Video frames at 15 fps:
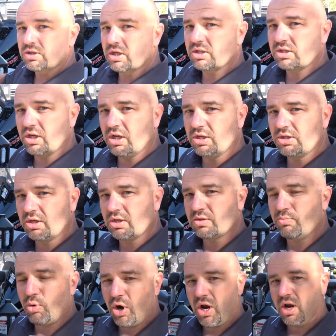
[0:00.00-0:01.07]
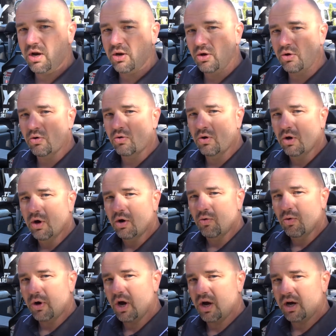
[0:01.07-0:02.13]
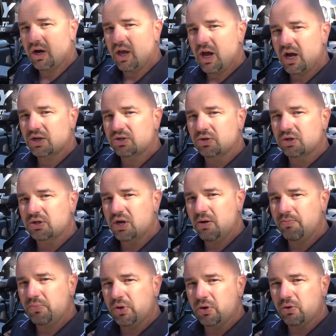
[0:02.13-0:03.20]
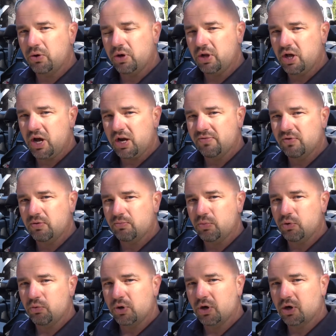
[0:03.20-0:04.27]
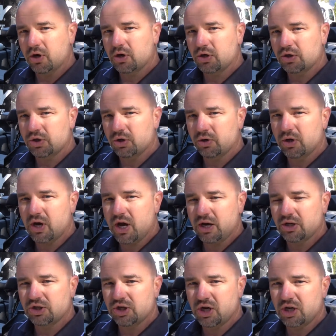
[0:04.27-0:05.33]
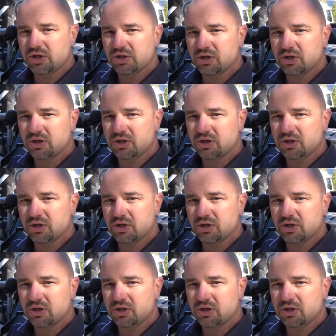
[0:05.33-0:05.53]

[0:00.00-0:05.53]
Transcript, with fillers: this engine is brand new, we're not going to actually dump the oil out of it, but we are going to show you how to change